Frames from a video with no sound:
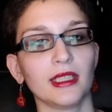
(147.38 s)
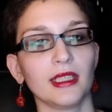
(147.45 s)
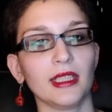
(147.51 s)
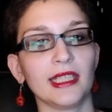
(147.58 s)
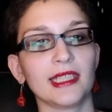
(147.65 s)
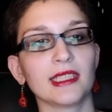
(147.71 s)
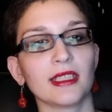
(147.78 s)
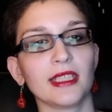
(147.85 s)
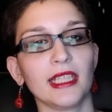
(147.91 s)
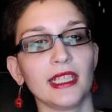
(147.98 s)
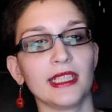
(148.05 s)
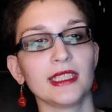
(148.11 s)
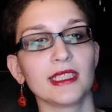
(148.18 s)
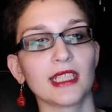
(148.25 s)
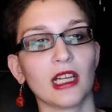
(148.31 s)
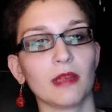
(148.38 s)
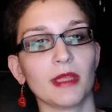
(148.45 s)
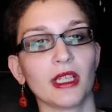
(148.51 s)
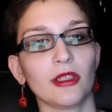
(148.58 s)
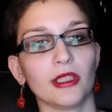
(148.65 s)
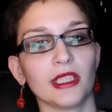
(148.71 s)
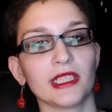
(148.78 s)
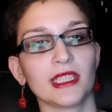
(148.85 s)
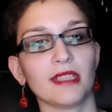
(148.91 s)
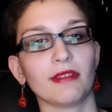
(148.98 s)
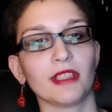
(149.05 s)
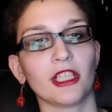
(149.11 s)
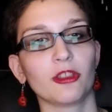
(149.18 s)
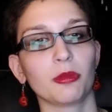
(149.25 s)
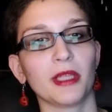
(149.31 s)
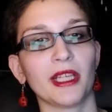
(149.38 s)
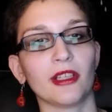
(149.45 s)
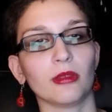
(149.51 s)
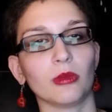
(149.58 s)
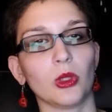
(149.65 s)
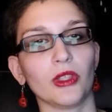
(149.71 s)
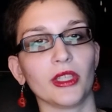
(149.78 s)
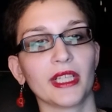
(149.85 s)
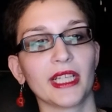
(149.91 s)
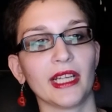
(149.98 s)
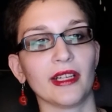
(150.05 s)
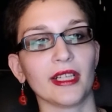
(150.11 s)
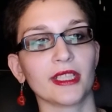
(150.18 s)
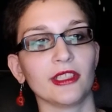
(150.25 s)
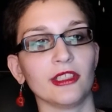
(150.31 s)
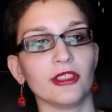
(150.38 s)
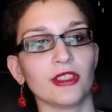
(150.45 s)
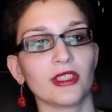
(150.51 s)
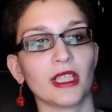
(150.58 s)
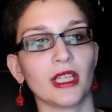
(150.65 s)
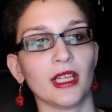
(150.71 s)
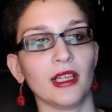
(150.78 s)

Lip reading: It is common courtesy for each player to roll their characters'